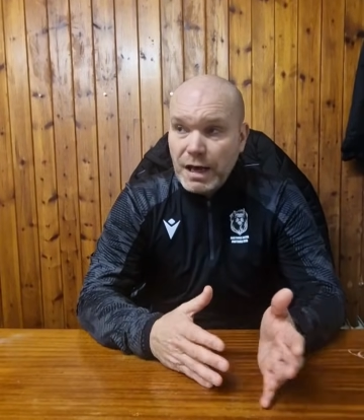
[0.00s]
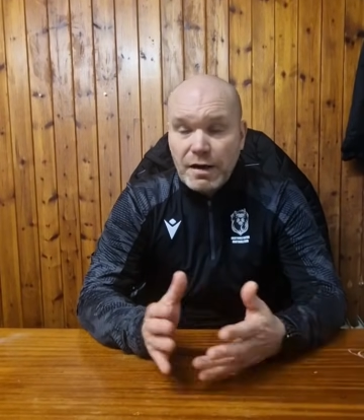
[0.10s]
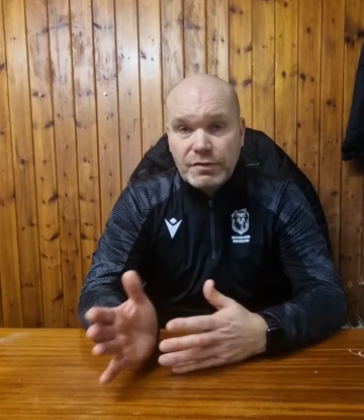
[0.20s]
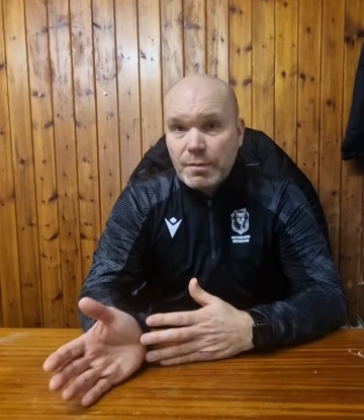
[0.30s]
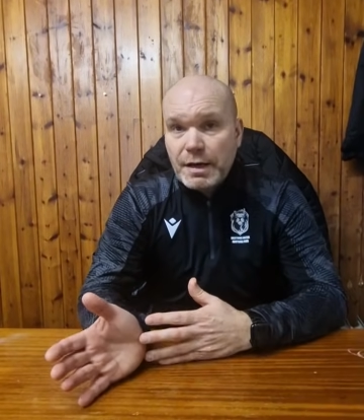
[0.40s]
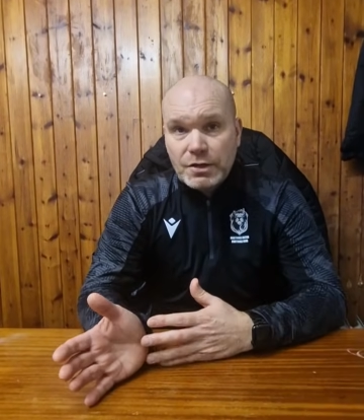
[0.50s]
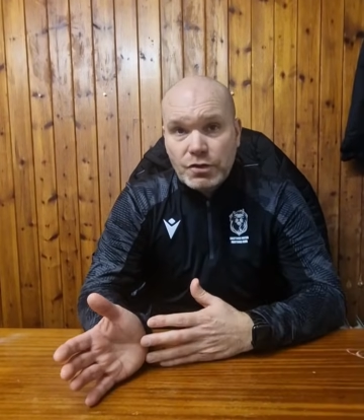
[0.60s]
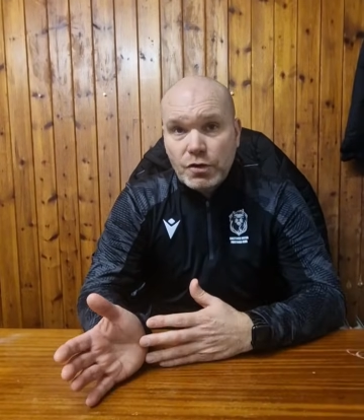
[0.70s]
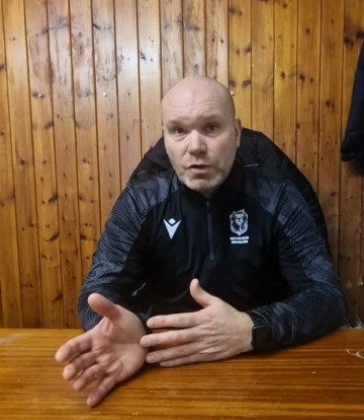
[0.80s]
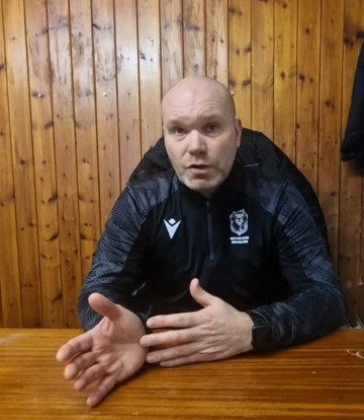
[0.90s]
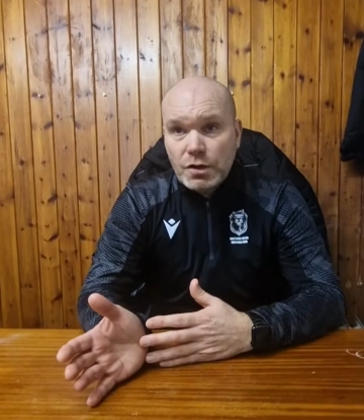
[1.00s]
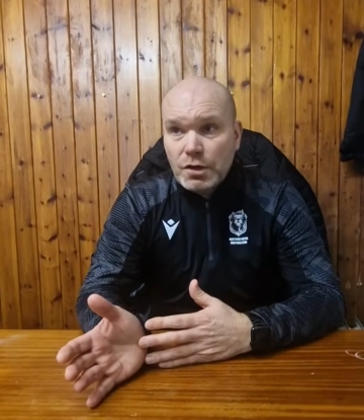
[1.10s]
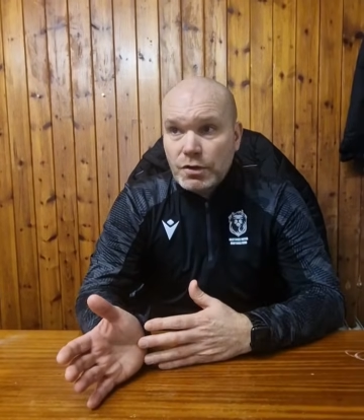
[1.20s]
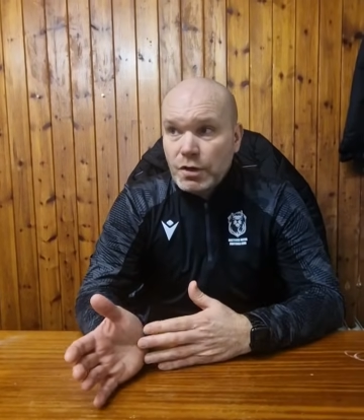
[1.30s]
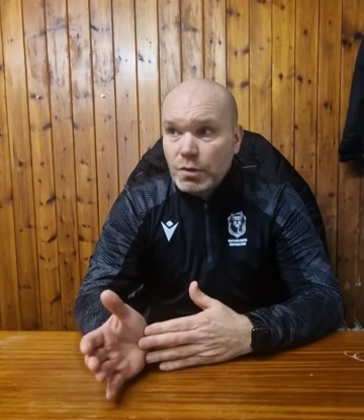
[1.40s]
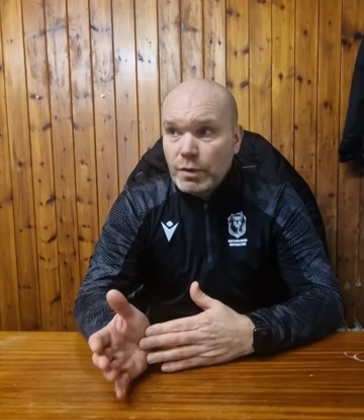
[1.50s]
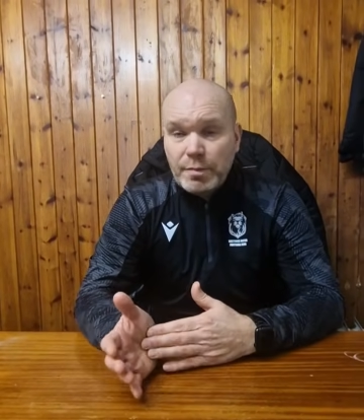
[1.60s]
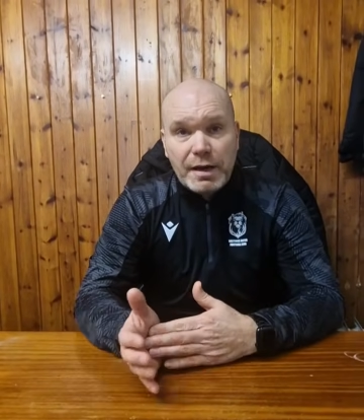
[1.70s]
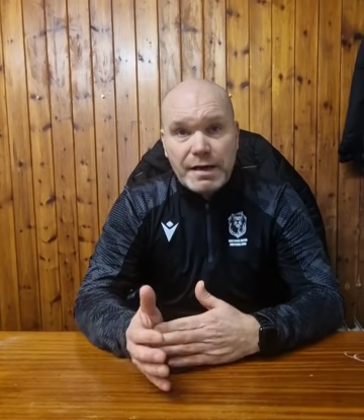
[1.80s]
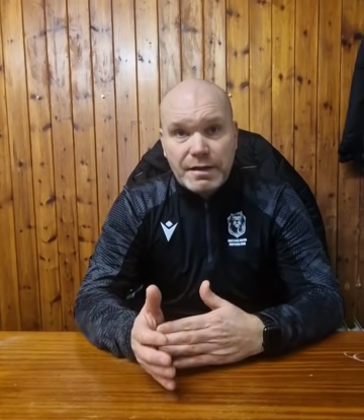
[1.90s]
We have to make sure that we're
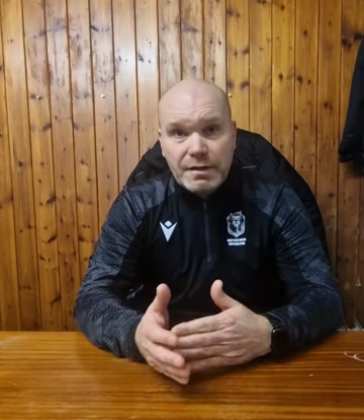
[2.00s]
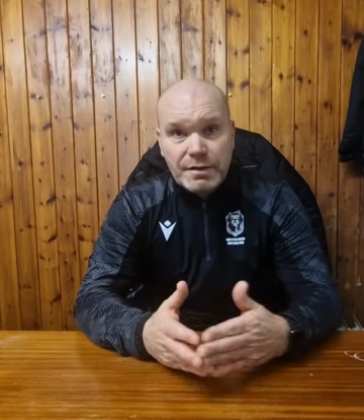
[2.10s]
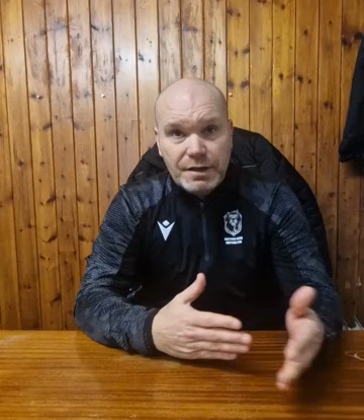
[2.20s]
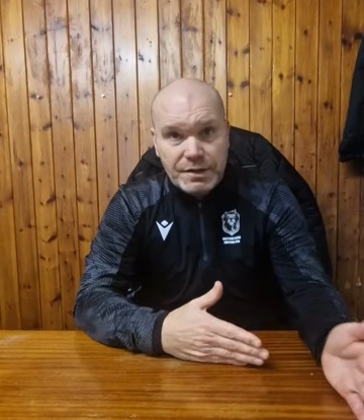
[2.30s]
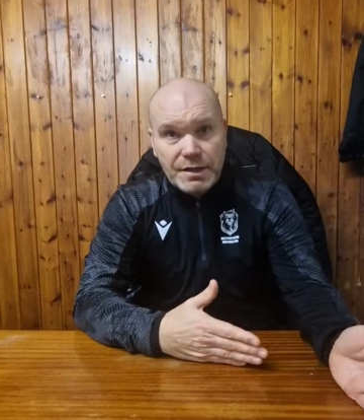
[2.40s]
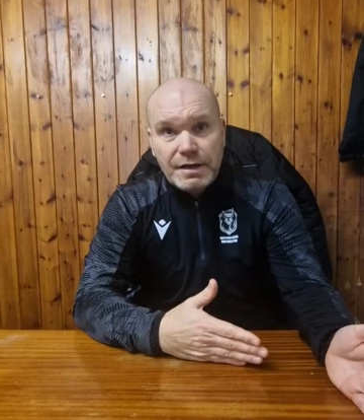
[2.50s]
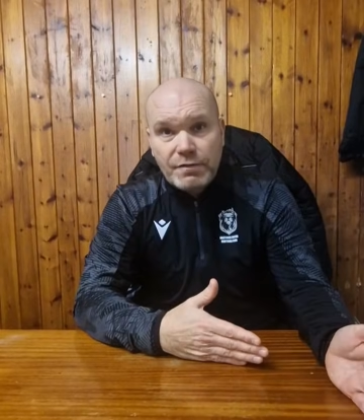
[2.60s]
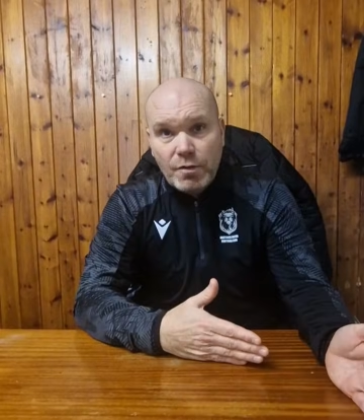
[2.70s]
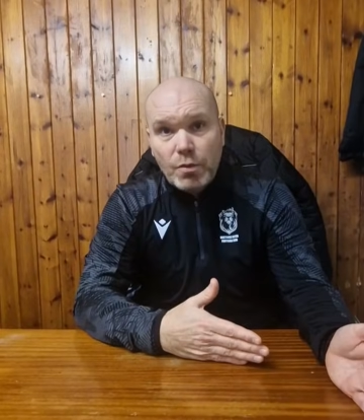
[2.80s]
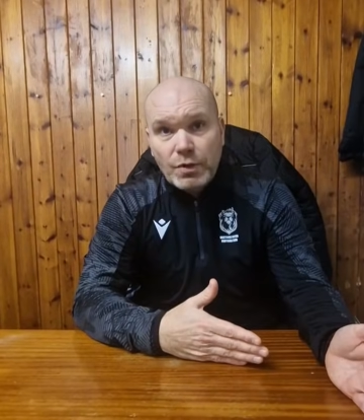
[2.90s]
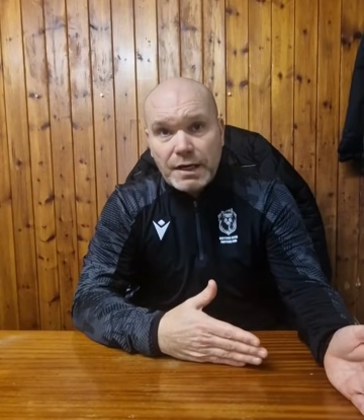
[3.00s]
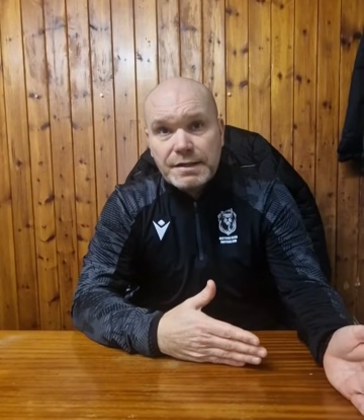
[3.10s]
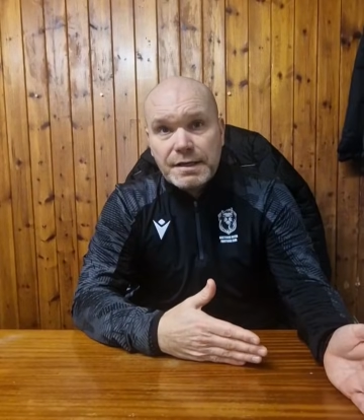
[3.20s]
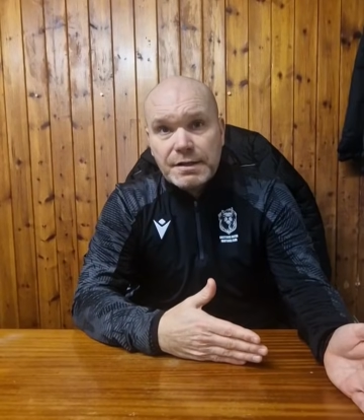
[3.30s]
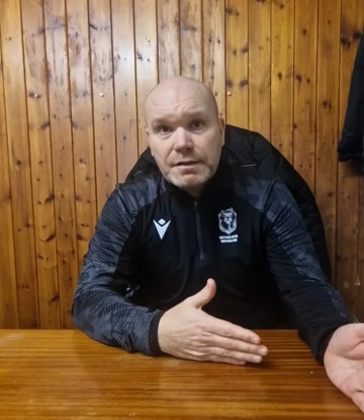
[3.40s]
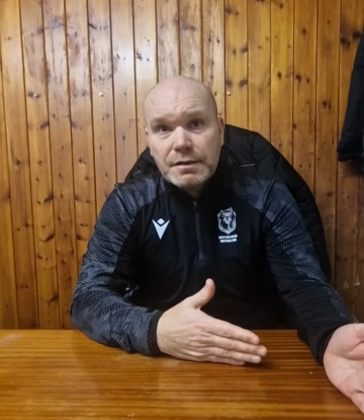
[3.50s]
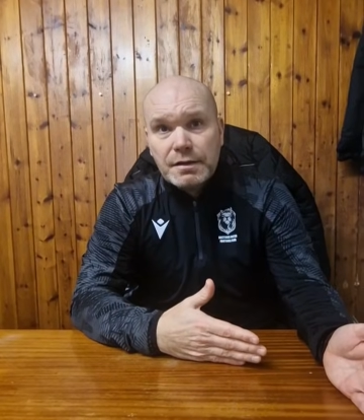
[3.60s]
playing this league football next season.